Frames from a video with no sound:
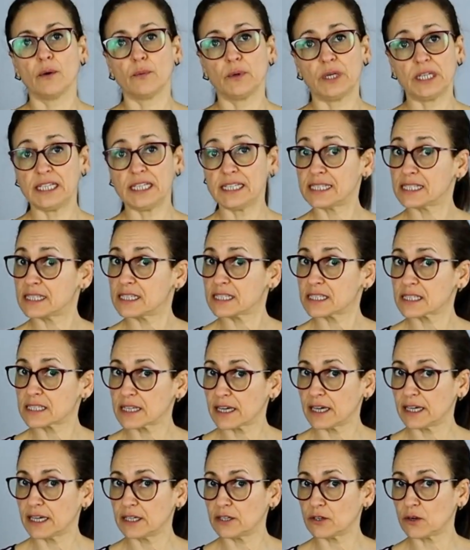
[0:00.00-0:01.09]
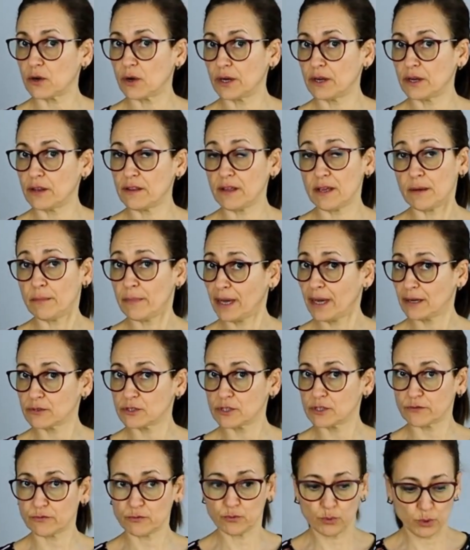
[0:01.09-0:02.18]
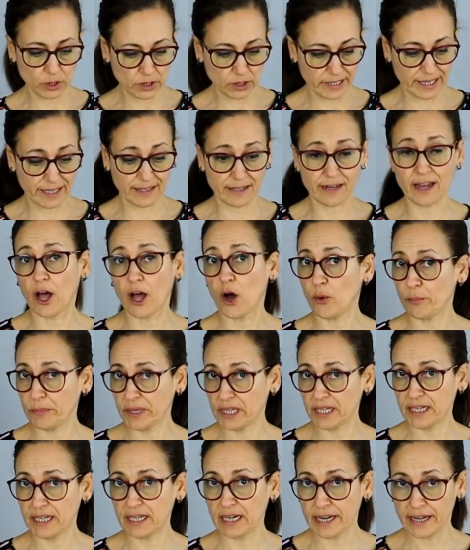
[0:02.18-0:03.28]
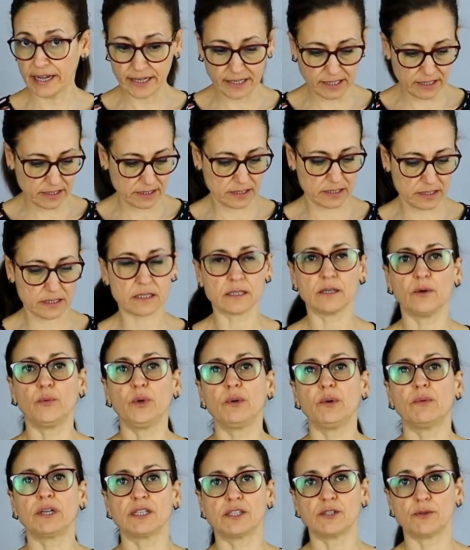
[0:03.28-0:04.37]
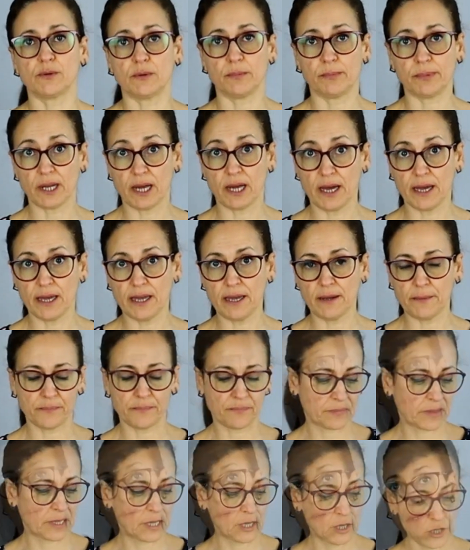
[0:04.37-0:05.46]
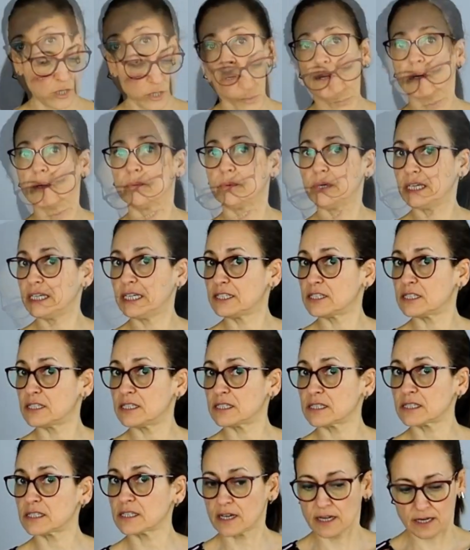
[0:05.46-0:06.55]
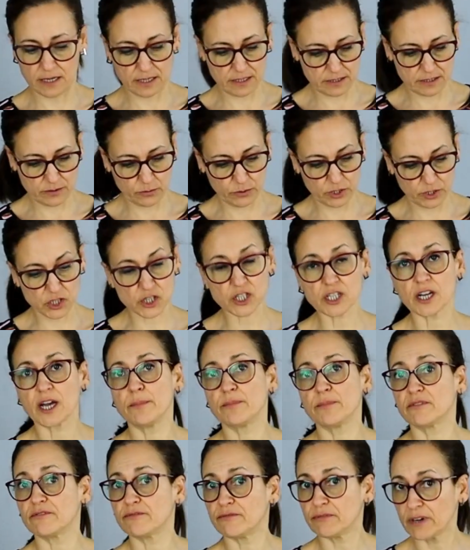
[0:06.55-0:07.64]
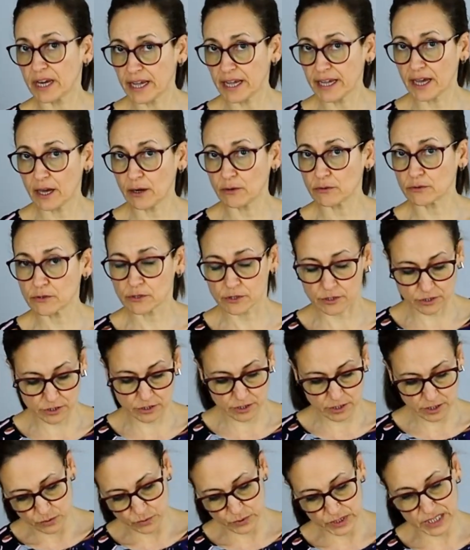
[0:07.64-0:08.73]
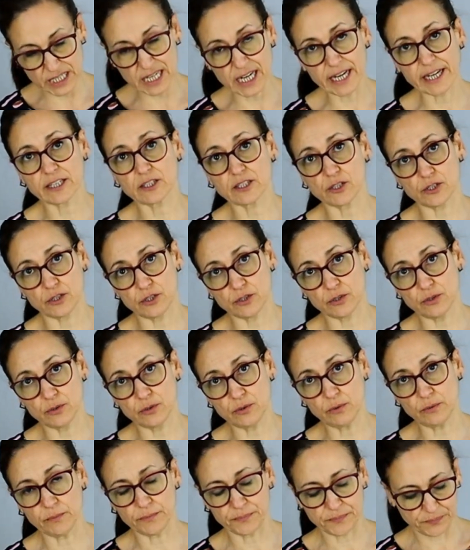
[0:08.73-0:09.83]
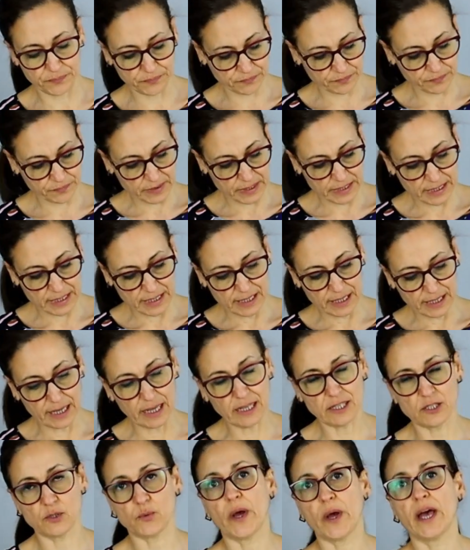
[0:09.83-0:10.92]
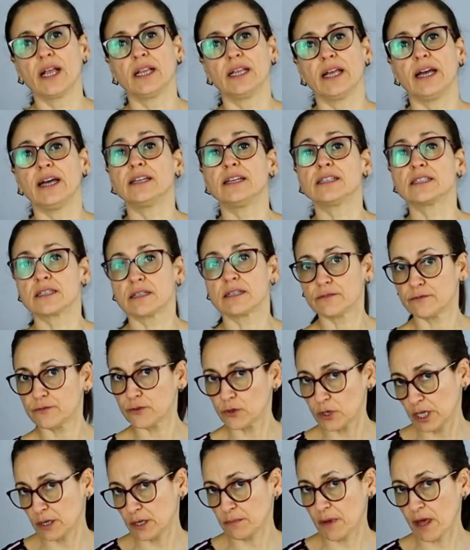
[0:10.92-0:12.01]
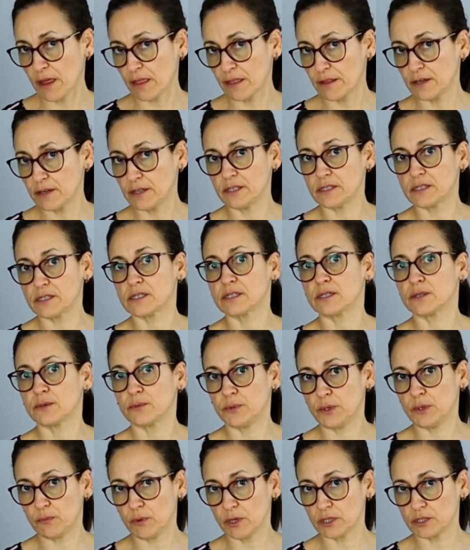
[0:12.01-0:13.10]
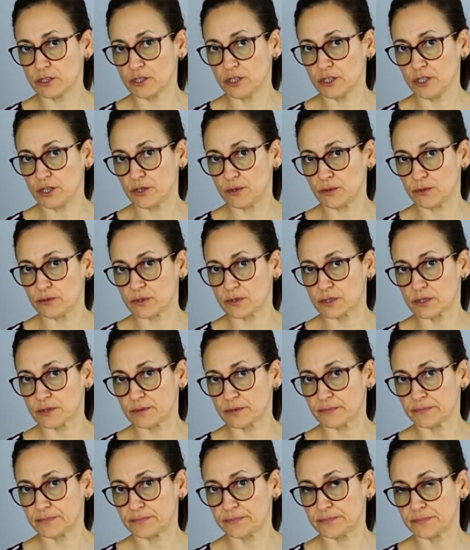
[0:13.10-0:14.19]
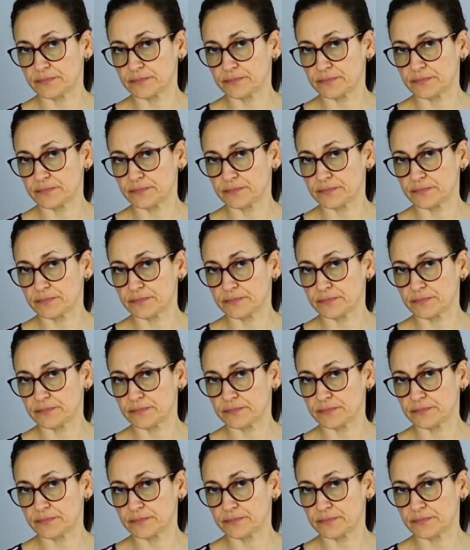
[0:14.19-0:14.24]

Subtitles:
We need to decide on the amount of wool and how many layers we want to apply. We need to decide which type of layout we'd like to do, as well as the fulling methods we want to use.